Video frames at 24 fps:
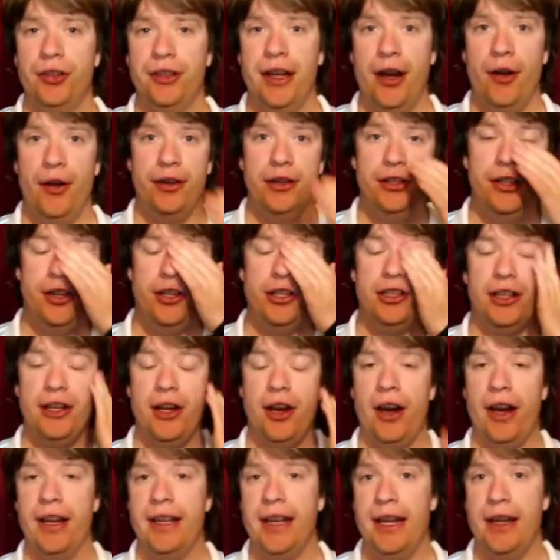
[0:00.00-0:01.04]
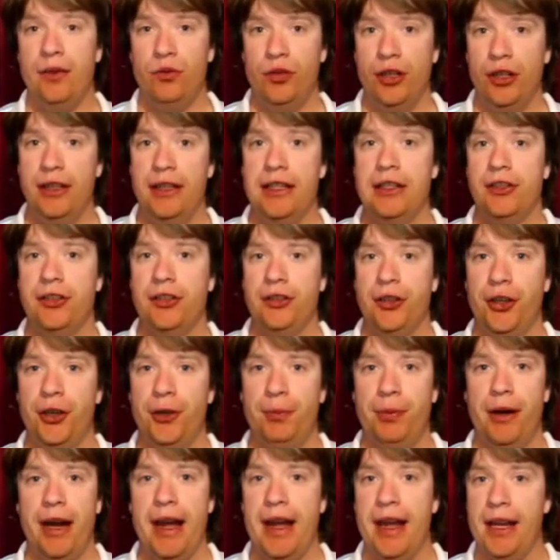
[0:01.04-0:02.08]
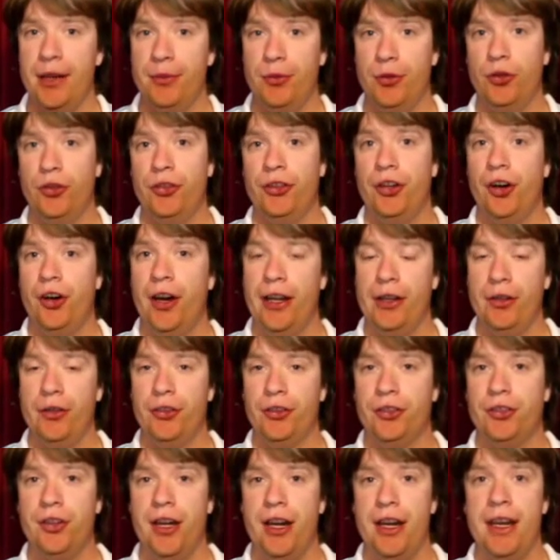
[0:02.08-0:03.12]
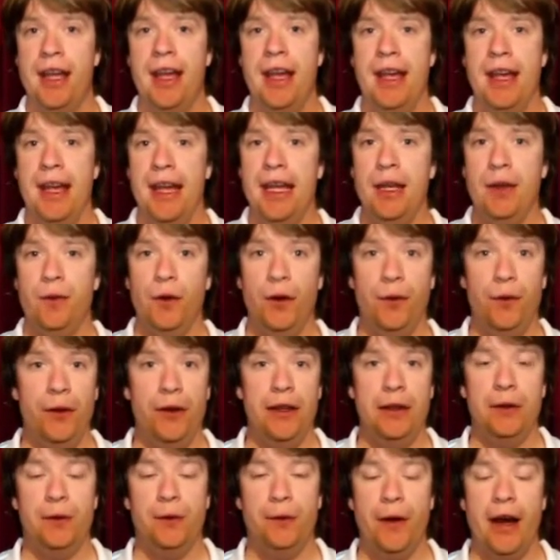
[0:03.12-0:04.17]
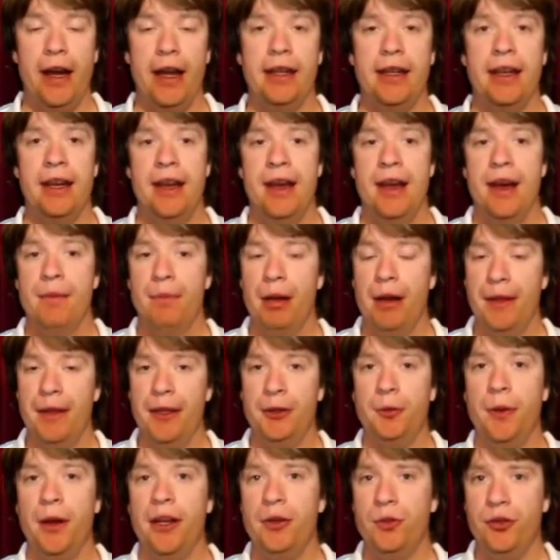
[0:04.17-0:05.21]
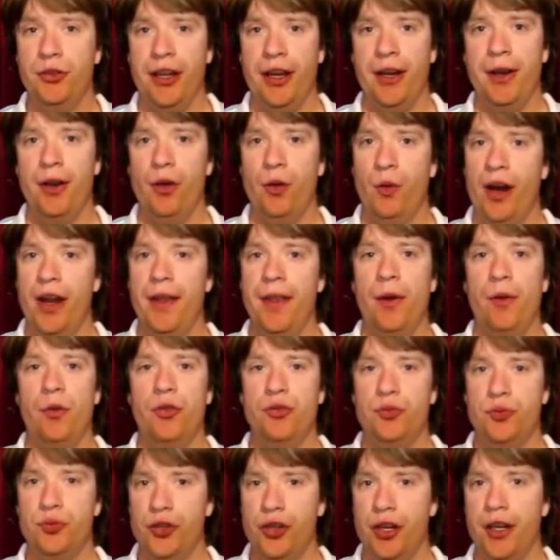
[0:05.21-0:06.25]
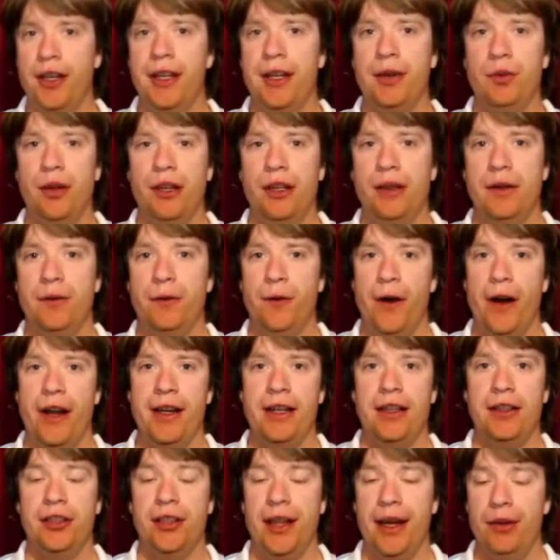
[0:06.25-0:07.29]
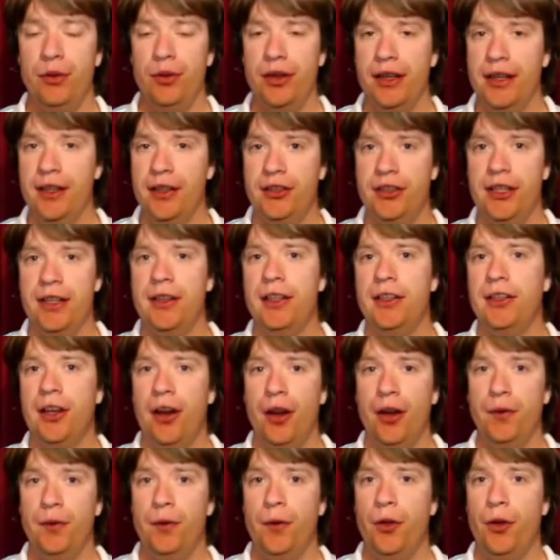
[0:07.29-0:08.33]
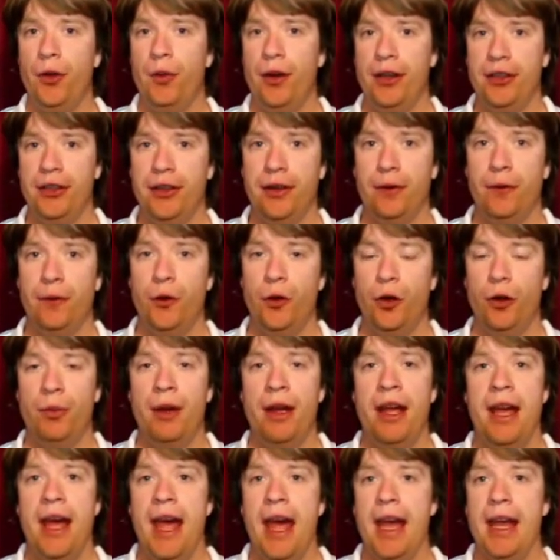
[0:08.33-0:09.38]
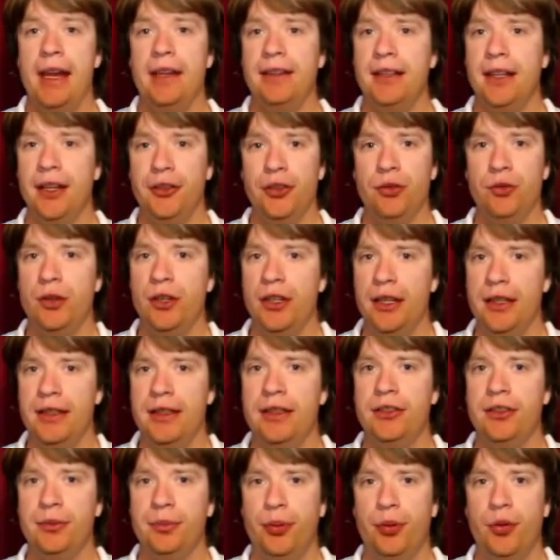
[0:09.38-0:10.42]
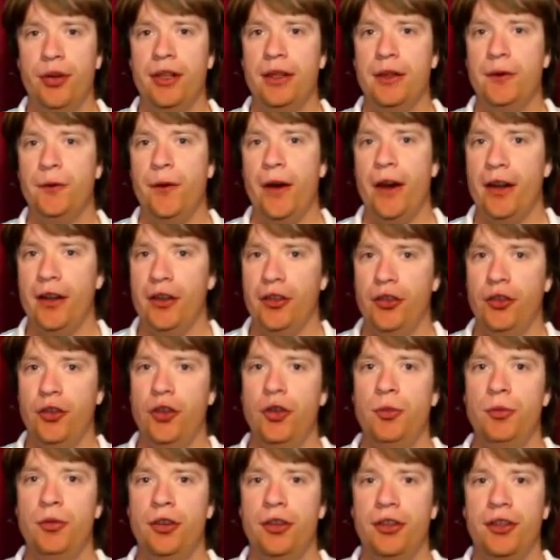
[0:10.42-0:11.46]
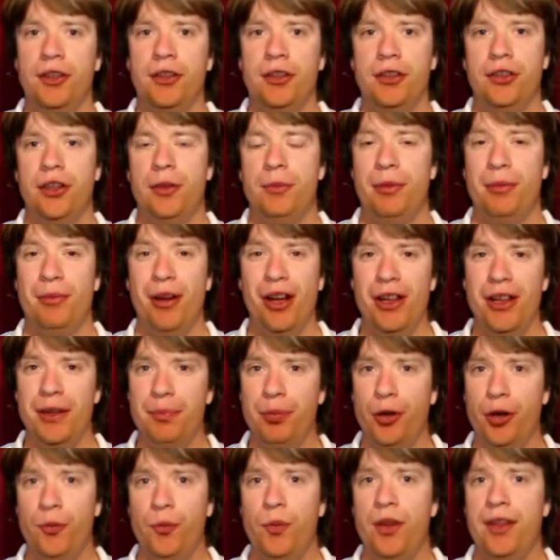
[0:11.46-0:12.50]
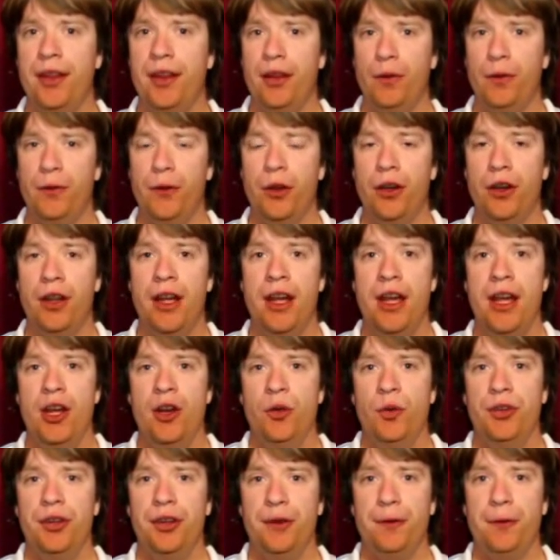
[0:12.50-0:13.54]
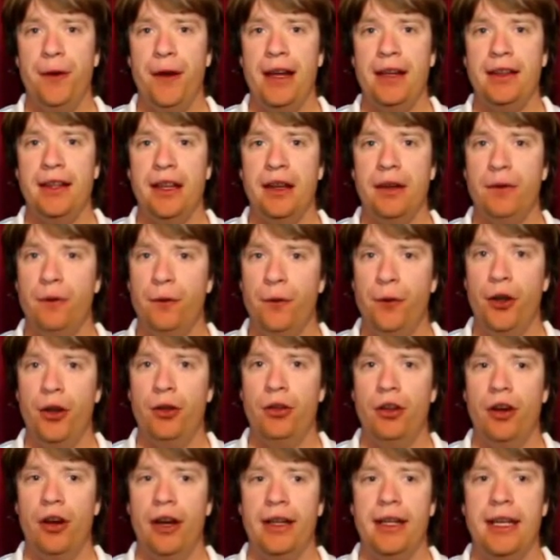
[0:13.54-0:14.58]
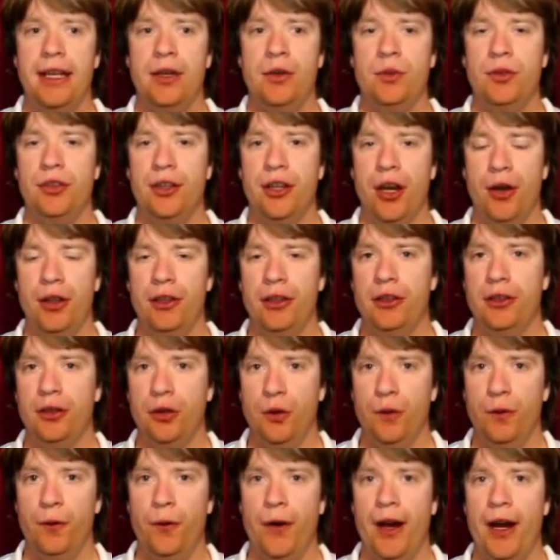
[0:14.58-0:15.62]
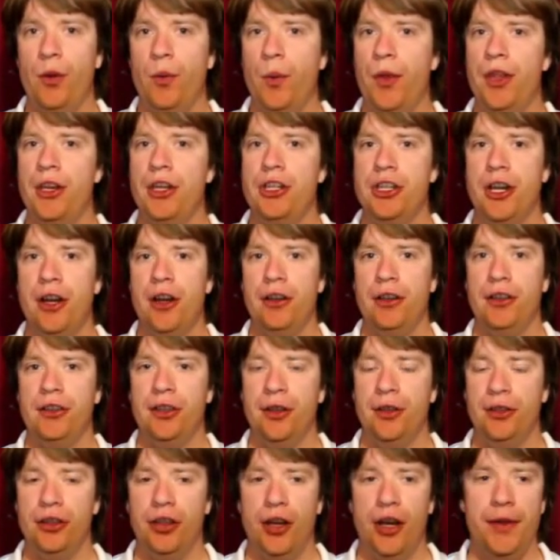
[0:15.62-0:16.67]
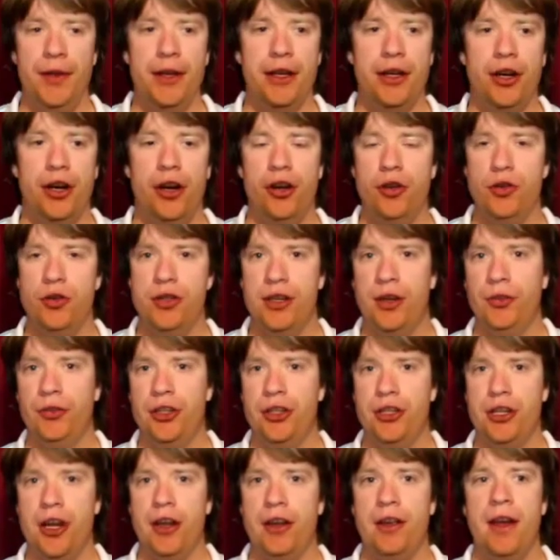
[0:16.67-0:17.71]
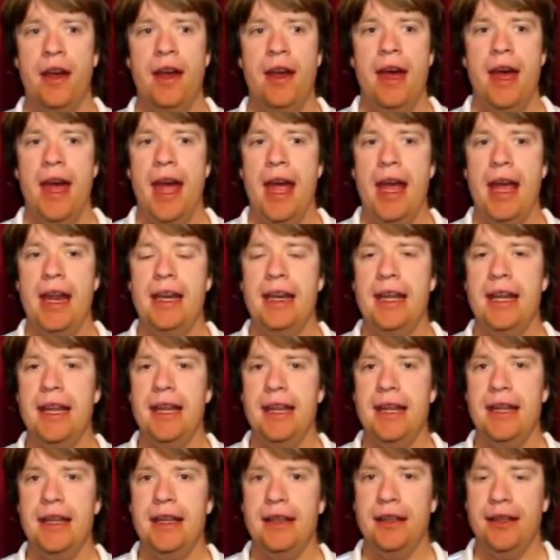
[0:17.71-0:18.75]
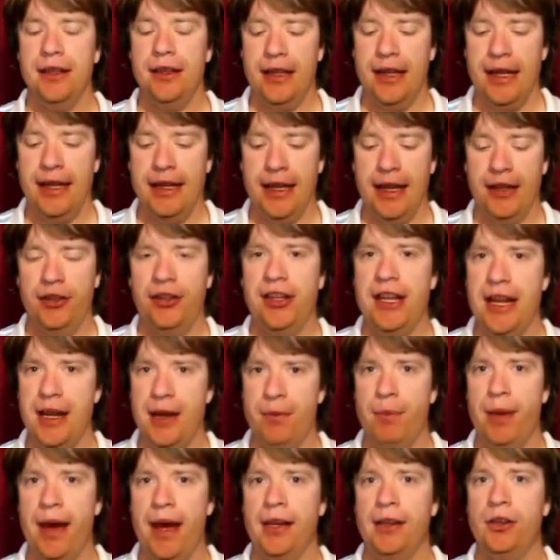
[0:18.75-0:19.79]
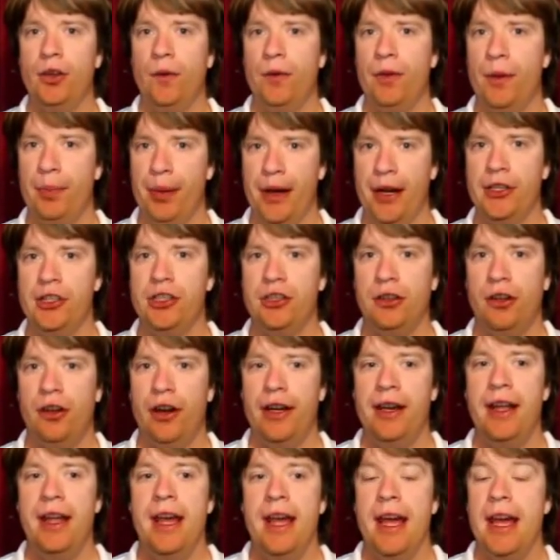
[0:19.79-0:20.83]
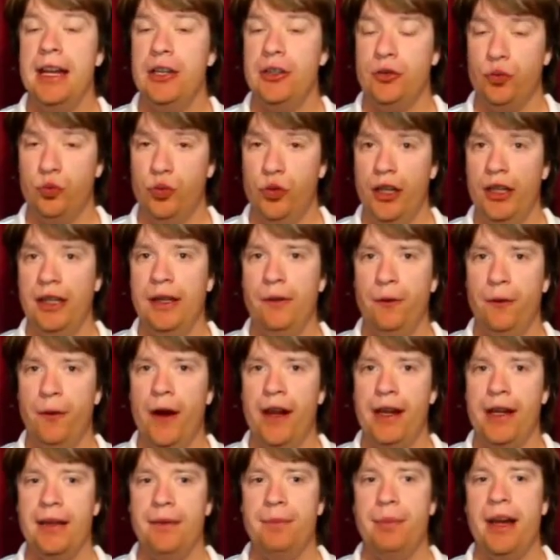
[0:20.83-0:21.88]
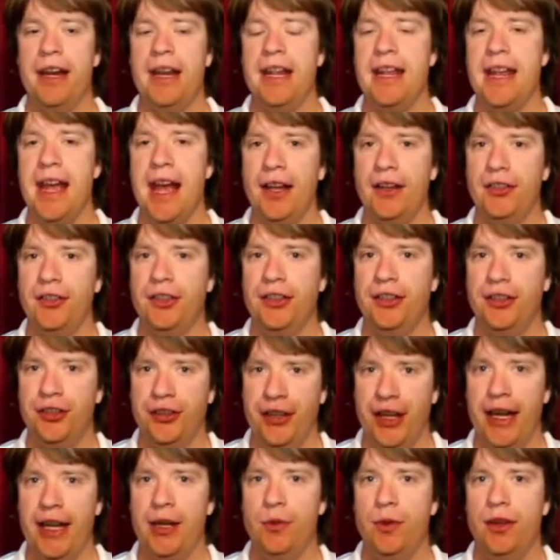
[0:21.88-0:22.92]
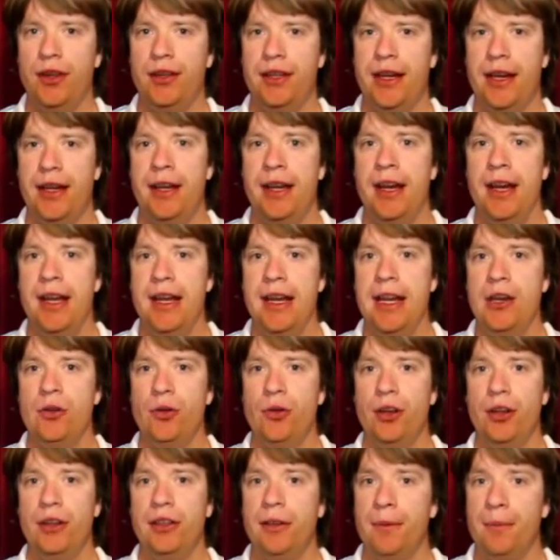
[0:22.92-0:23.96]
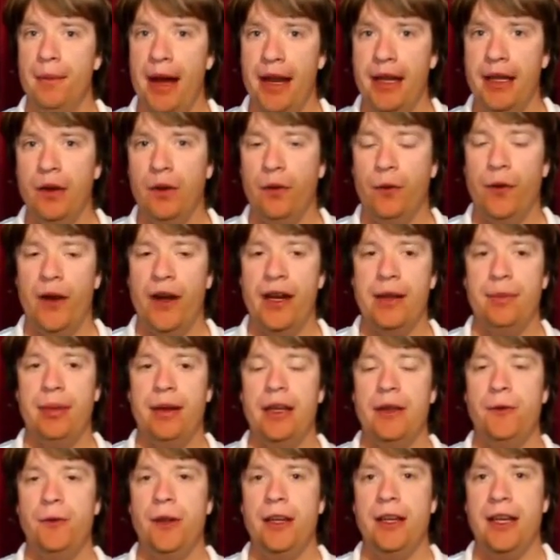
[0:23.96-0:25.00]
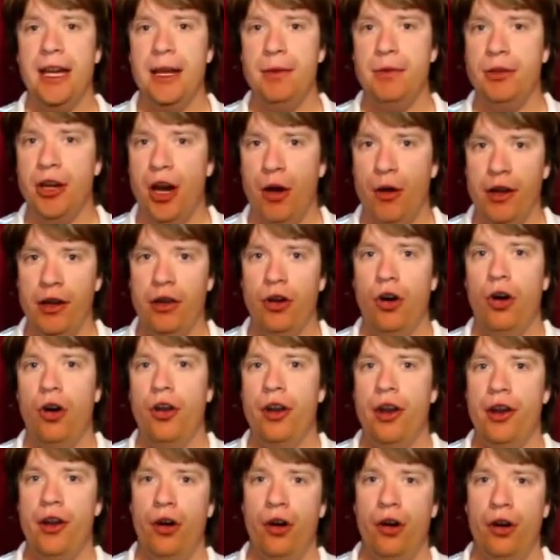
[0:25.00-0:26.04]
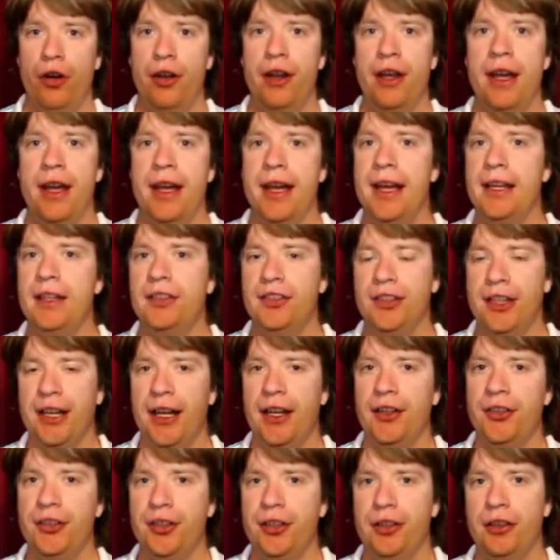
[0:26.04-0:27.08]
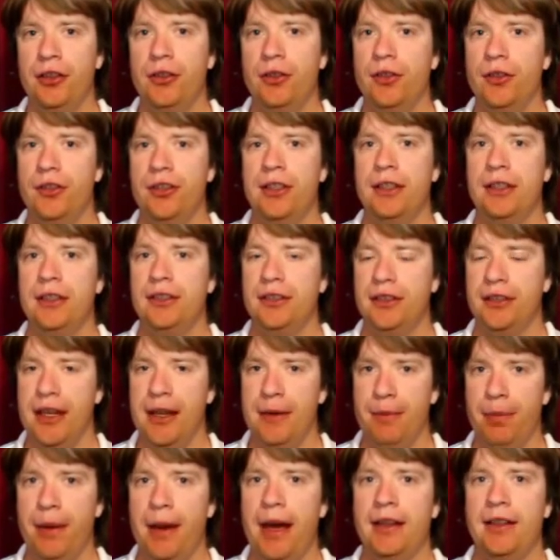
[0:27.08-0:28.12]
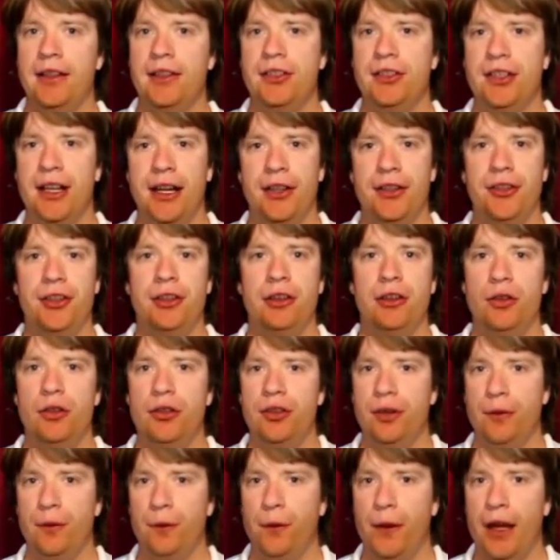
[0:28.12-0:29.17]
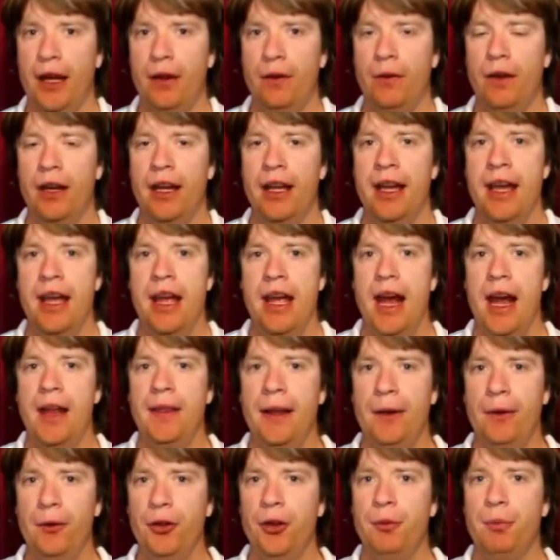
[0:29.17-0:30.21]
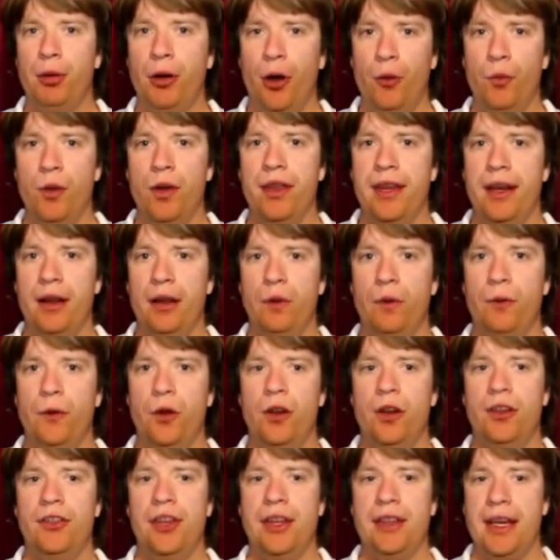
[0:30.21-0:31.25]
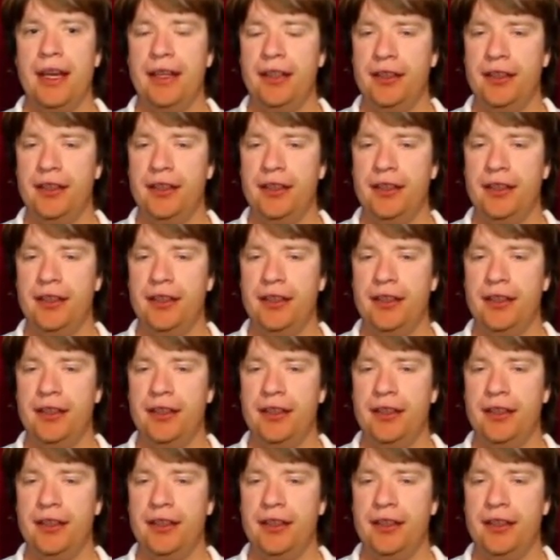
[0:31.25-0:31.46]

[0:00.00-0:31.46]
Now, usually I get really disturbed by animals dying on screen, even if it is fake, but this one was done in a way that was really, really funny. So that really set the tone for the rest of the film, and it doesn't really disappoint as far as humor is concerned. But my only problem with Hellfjord was the fact that it felt like it was going too far with a joke. So it's like the guy who tells a joke and he gets the impact of the punchline, and it's really funny, but he has to stay with that in order to make it funny. But if you keep going on and on, it starts to lose its impact, it starts to lose the flavour. And that was the problem with Hellfjord, is that they